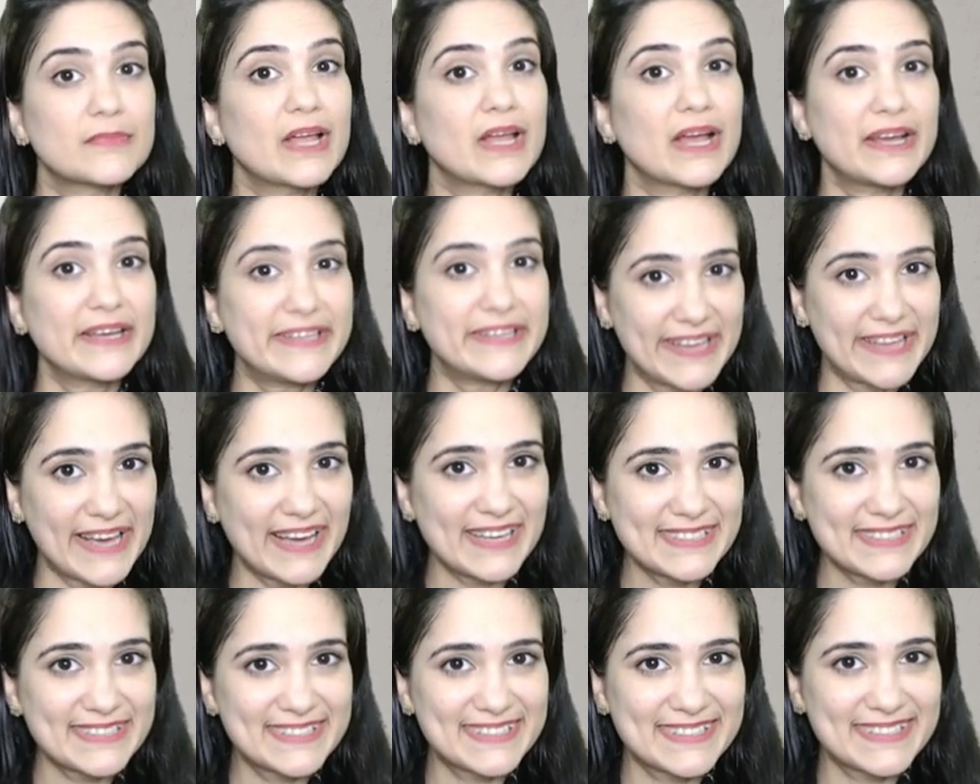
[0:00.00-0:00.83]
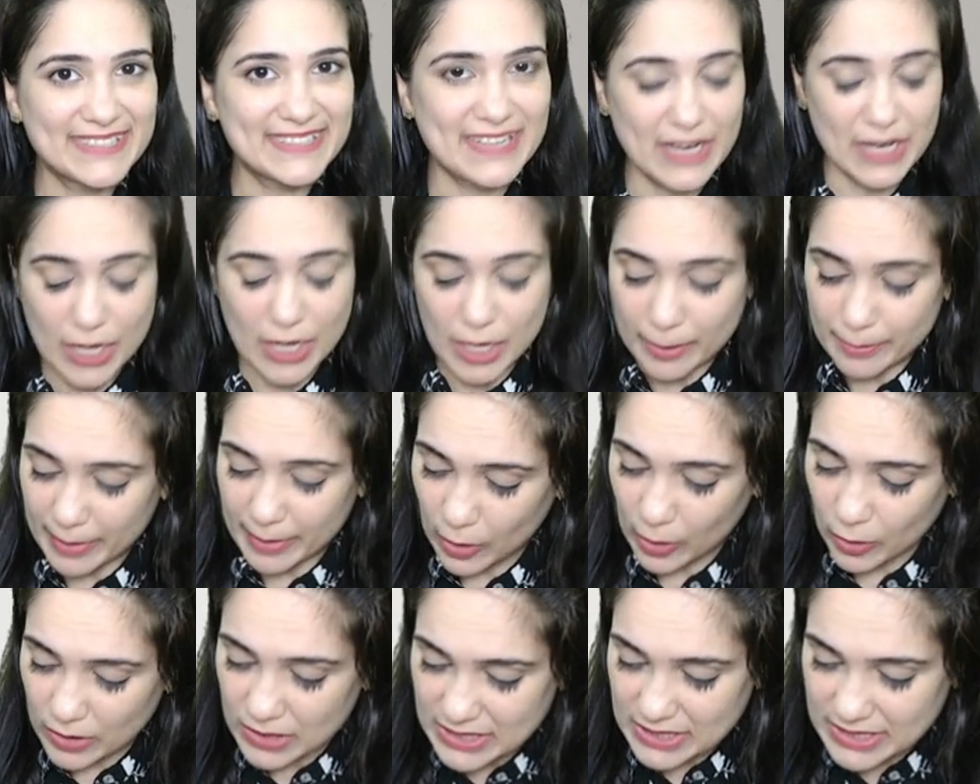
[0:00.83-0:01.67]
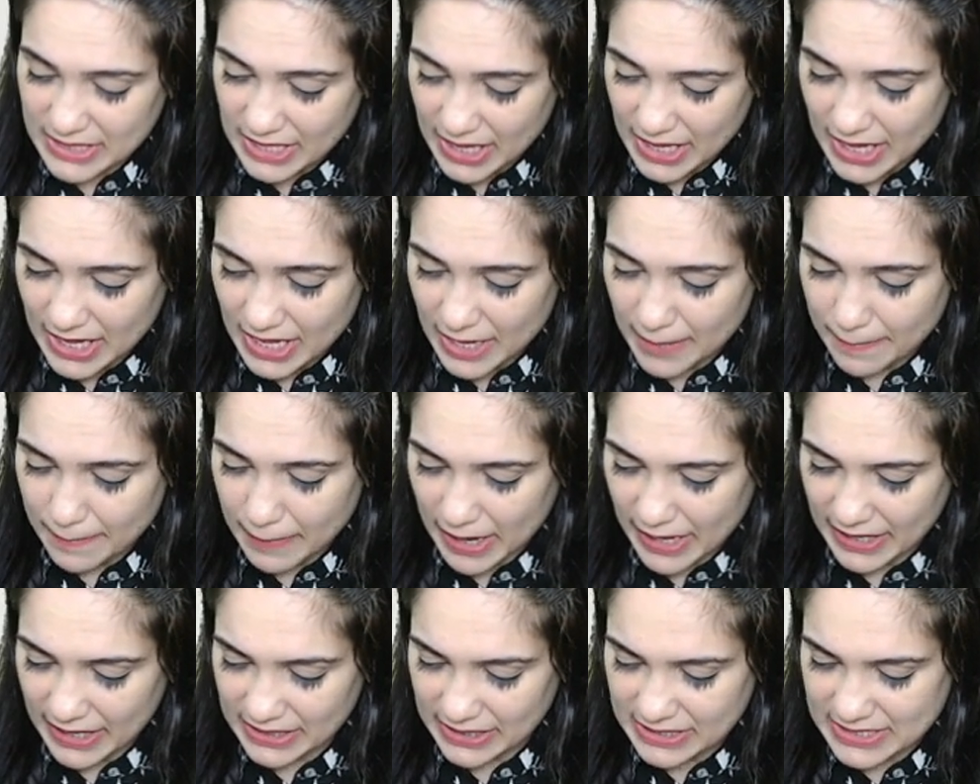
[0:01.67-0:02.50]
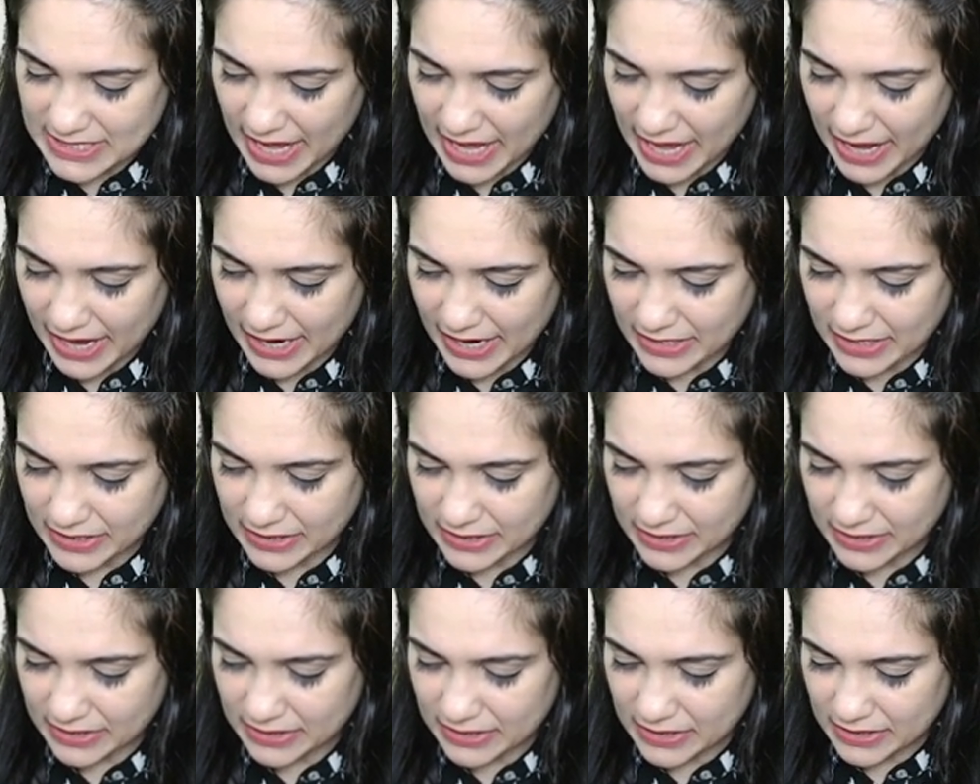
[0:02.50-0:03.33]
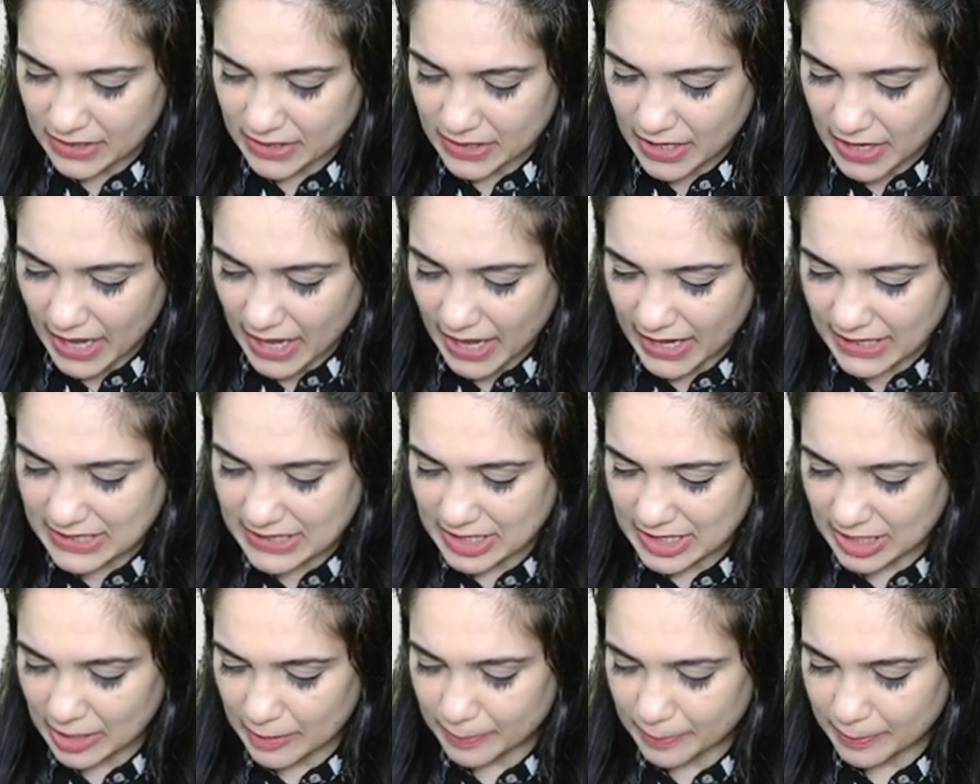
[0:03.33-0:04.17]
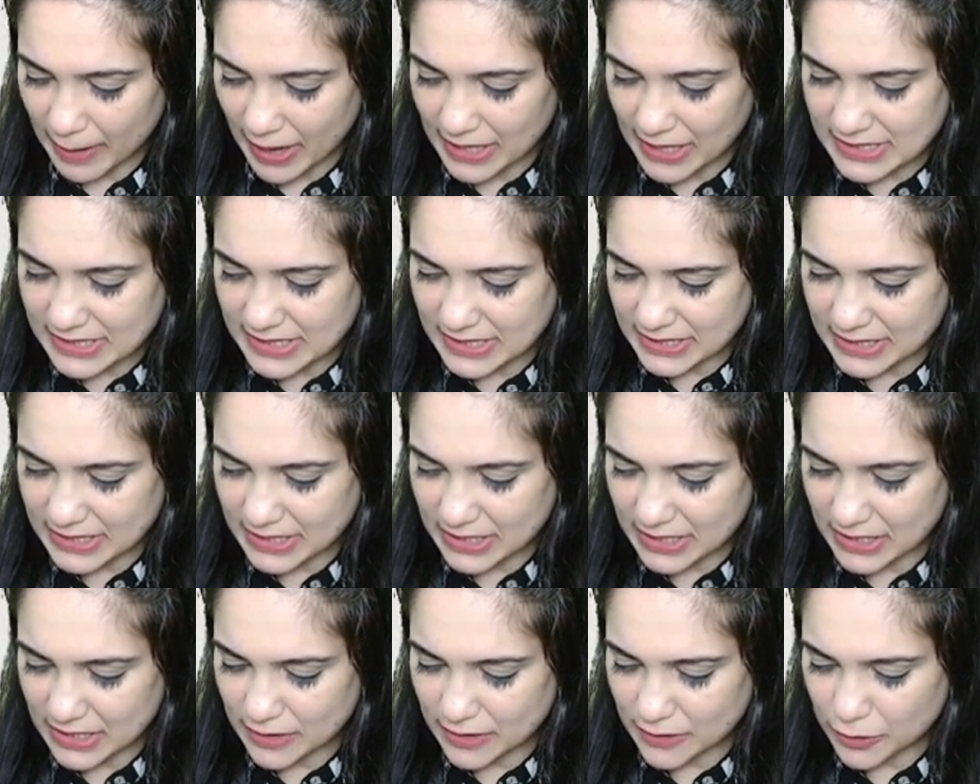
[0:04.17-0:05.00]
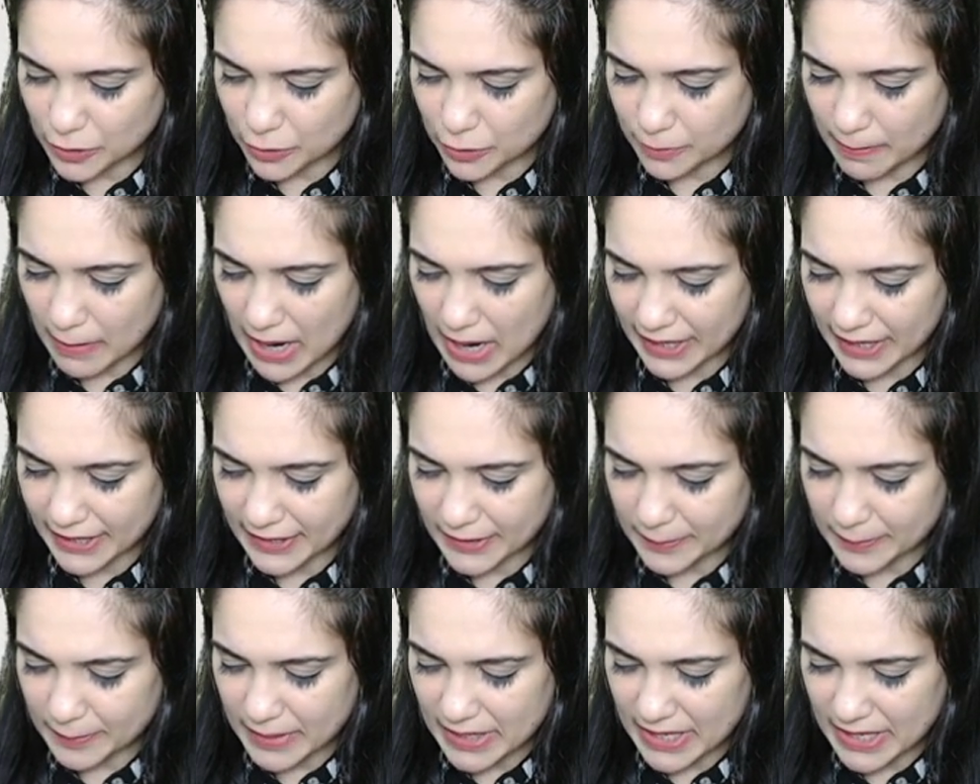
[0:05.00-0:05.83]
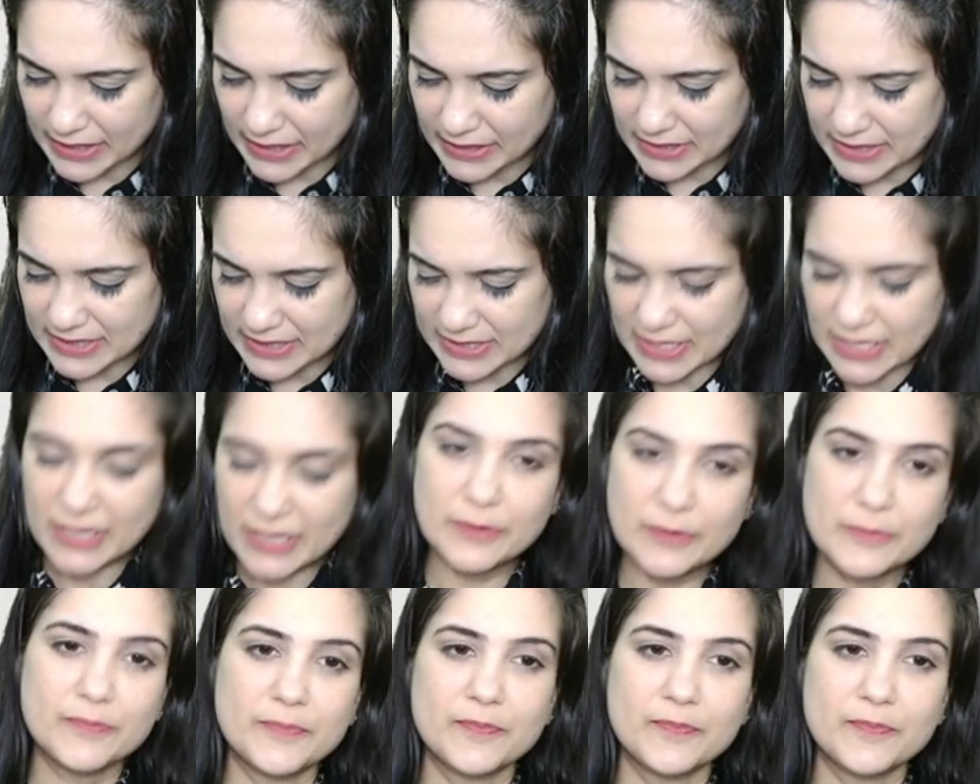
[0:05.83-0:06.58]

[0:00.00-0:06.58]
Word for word: Yes, because A by his act has the capacity to bind B and C.